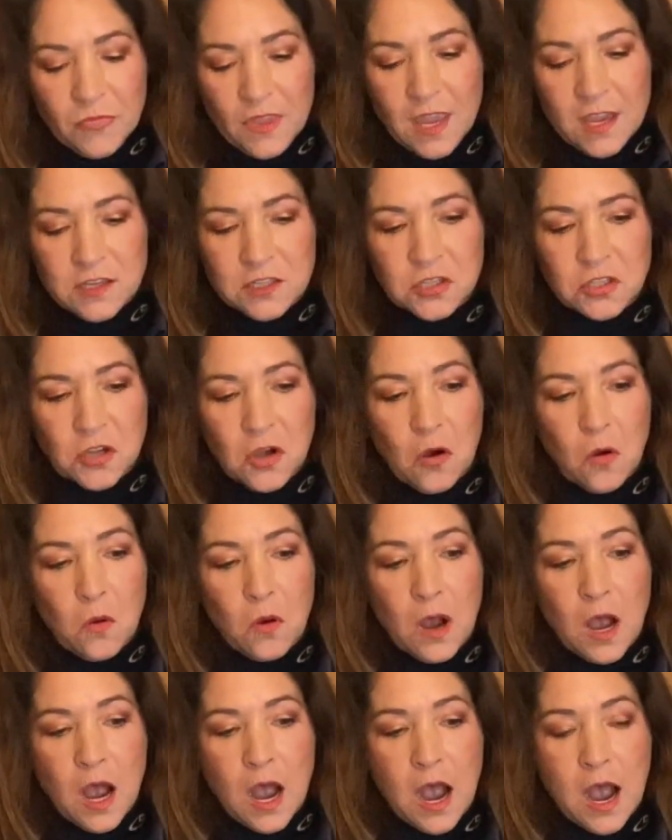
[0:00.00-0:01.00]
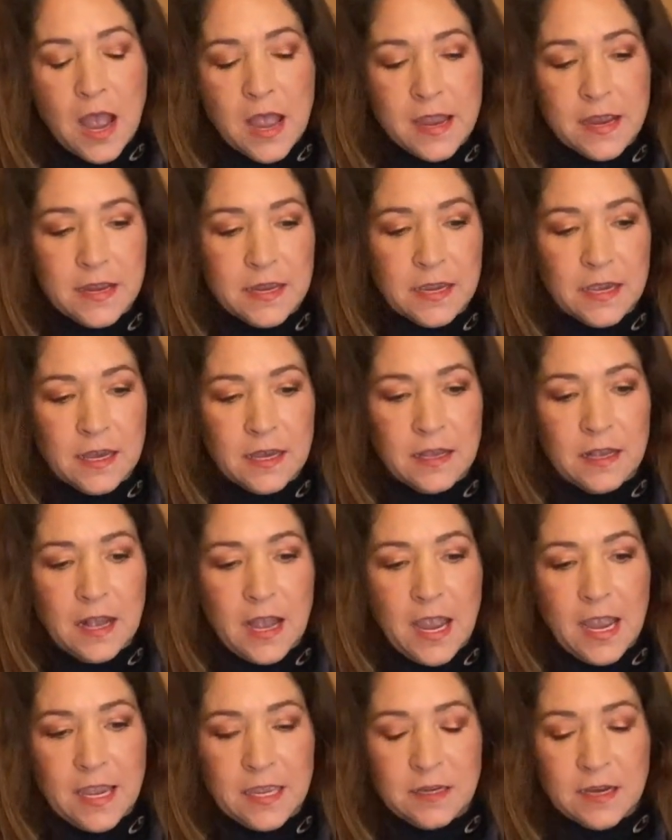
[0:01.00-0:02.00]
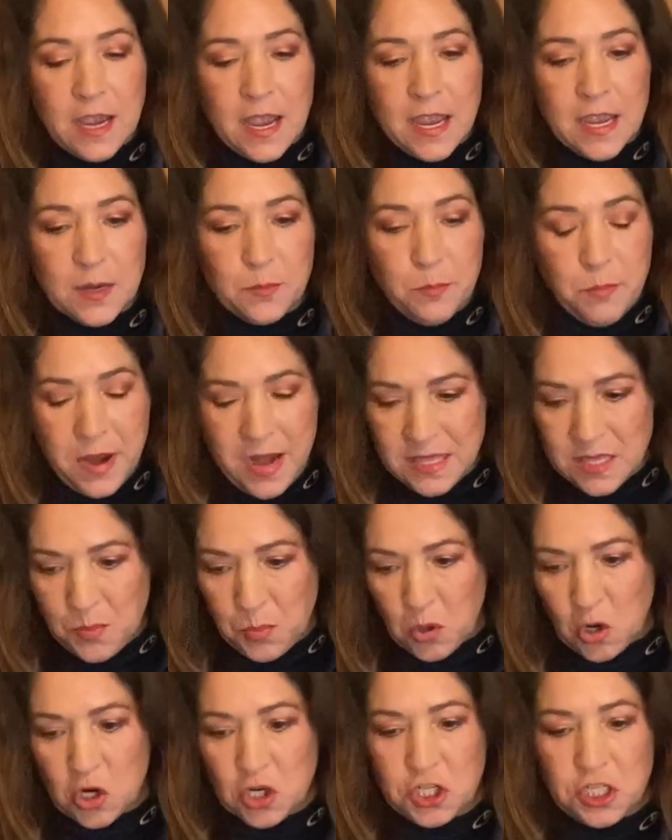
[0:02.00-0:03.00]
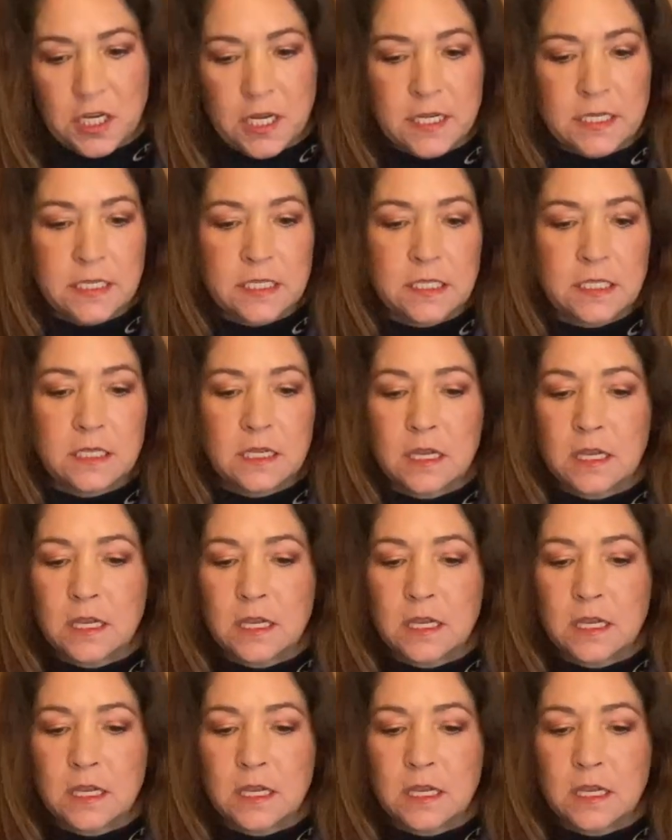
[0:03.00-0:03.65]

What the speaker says: So I had made the purchase.